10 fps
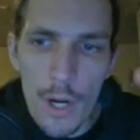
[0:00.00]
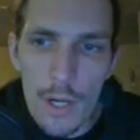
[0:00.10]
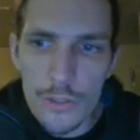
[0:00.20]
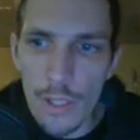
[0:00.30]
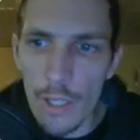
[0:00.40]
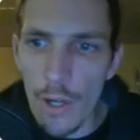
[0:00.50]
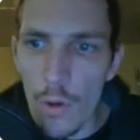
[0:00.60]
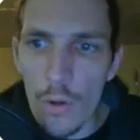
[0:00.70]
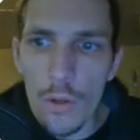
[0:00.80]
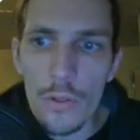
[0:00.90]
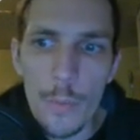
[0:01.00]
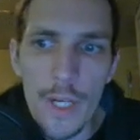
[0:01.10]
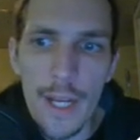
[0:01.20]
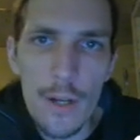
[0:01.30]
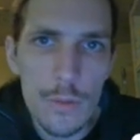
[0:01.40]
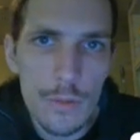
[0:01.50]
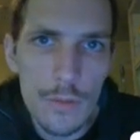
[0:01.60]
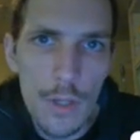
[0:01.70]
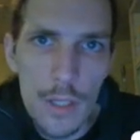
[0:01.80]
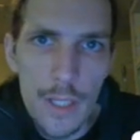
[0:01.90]
sorry, all the way down
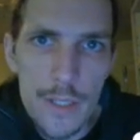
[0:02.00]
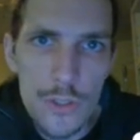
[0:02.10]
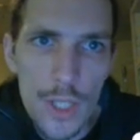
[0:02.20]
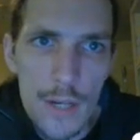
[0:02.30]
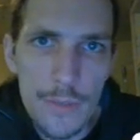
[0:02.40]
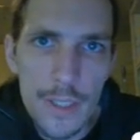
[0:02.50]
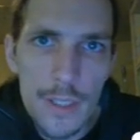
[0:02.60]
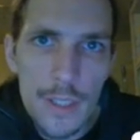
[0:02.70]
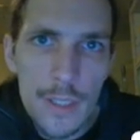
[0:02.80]
on his traffic,